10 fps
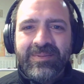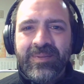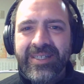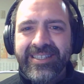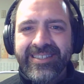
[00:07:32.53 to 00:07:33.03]

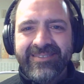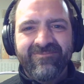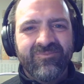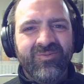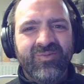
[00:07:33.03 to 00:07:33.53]
but
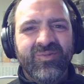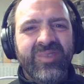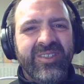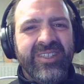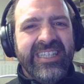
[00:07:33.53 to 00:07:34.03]

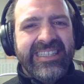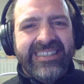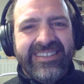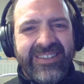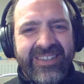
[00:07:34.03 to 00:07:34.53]
we'll get
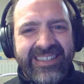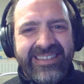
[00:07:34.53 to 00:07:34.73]
into it.